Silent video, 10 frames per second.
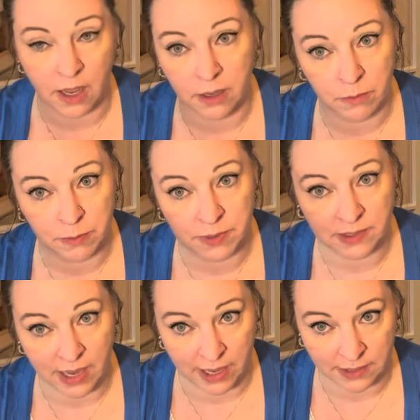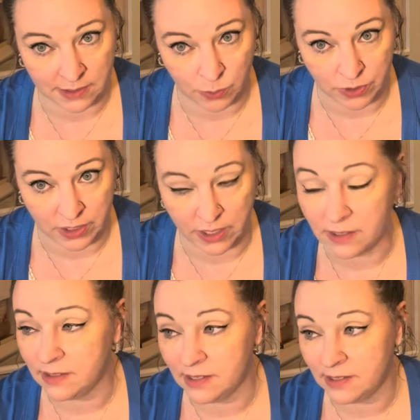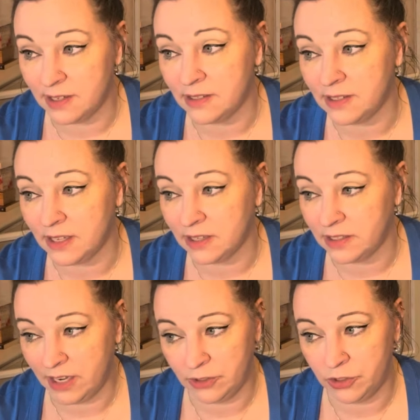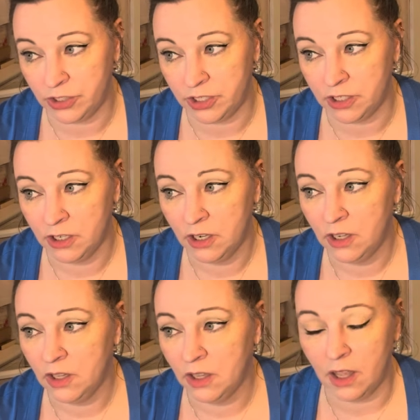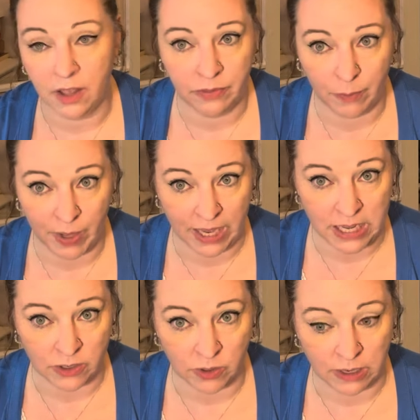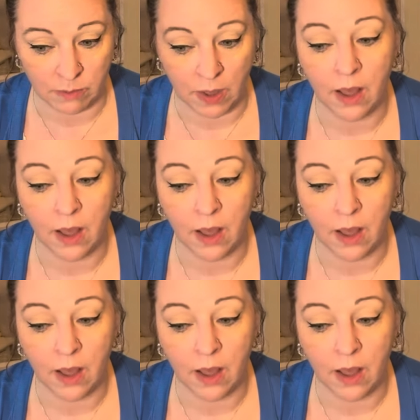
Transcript: I'm obsessed with the consistency and the texture of the body cream.